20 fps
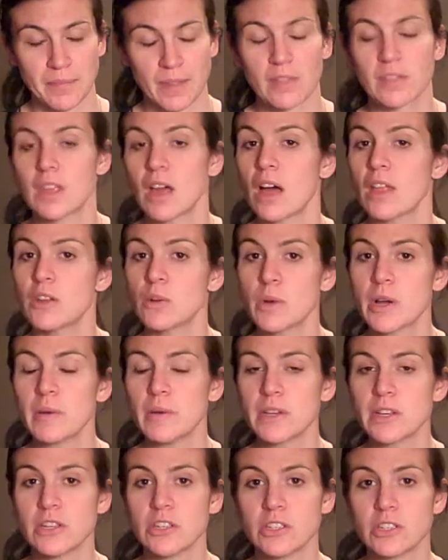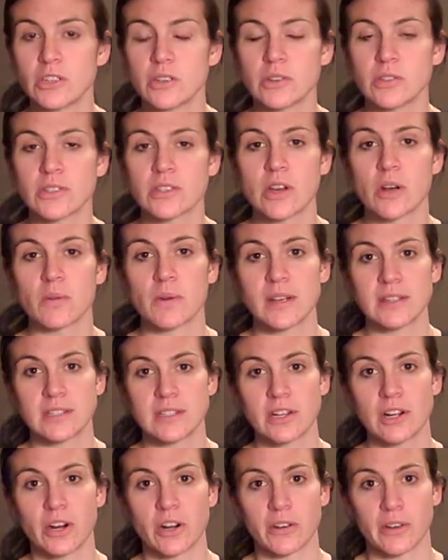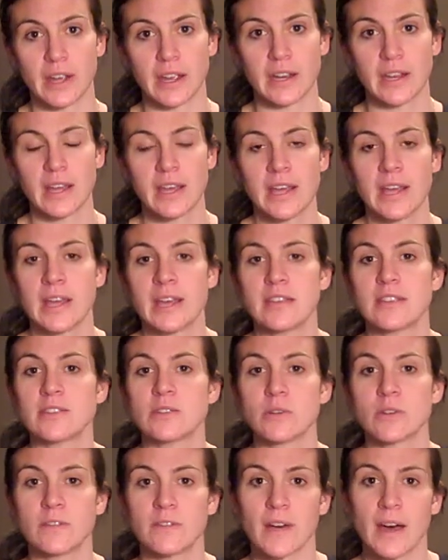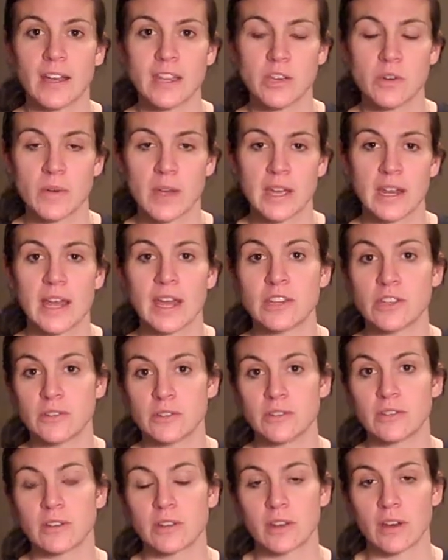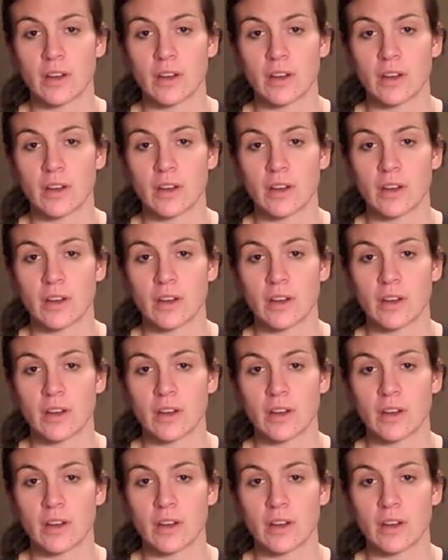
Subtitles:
The other way we can use a resting heart rate is to evaluate and